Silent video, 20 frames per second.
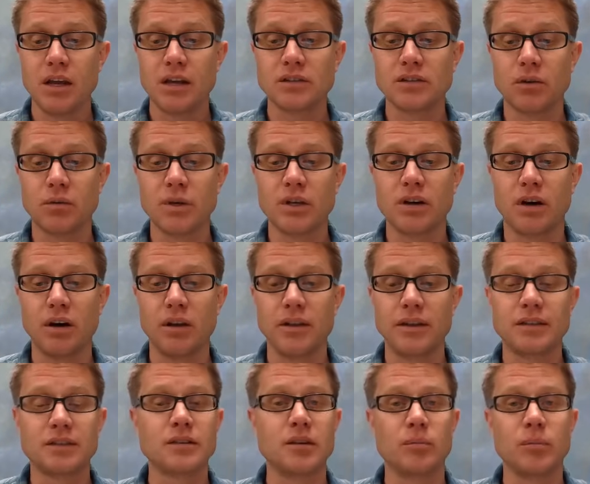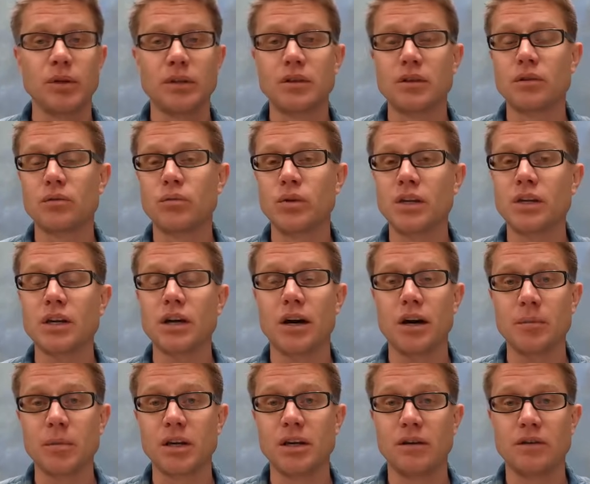And so we call these simply the
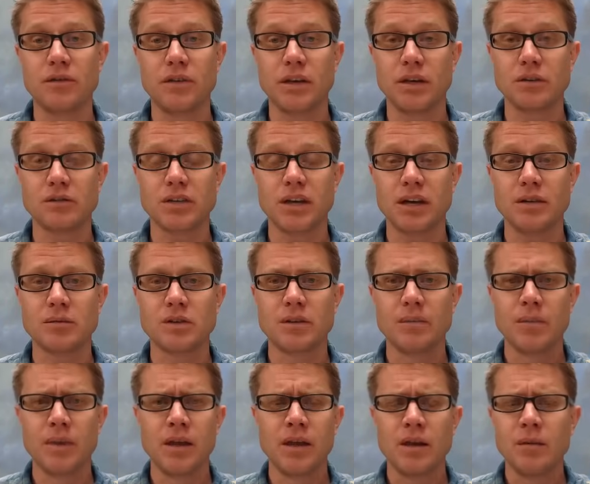recombinant phenotypes.